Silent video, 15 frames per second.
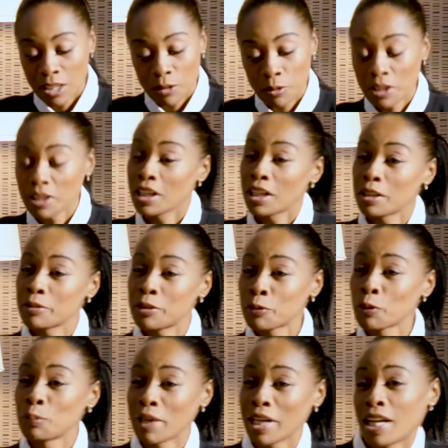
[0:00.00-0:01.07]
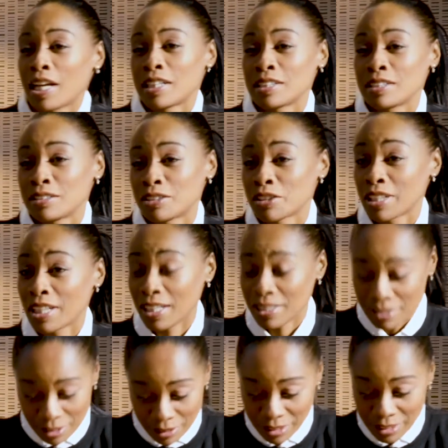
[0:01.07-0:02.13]
Well, I throw my hat into
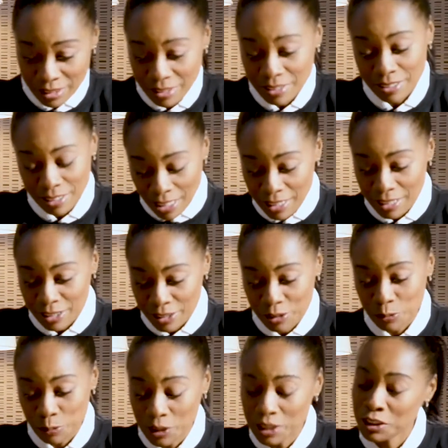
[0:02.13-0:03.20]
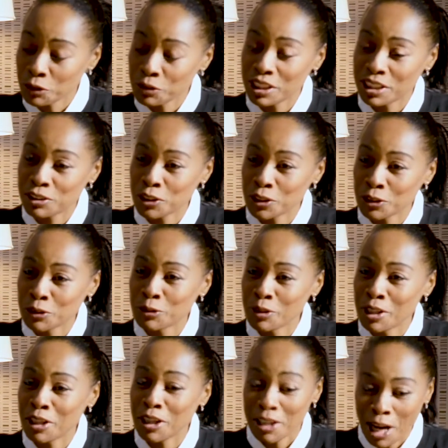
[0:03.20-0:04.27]
that, because that is, we do need to
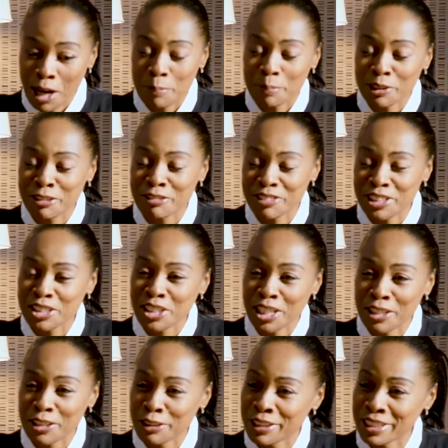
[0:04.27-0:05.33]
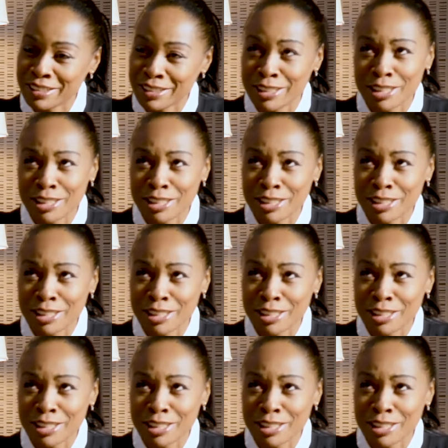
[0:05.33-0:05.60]
uplift each other and